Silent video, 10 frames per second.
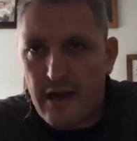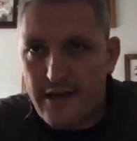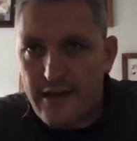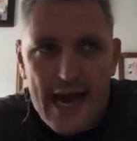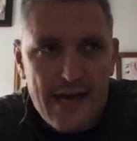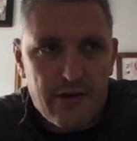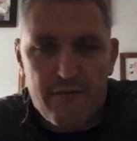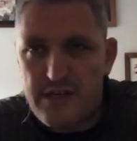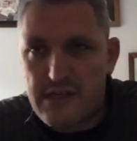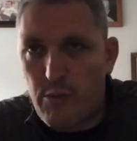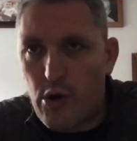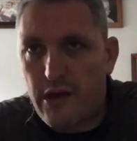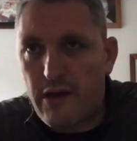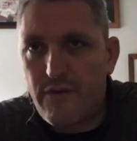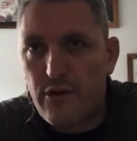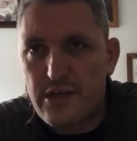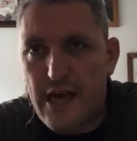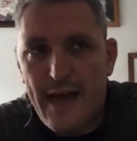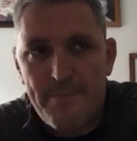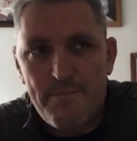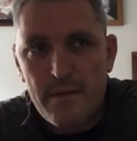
dad and obviously working full time?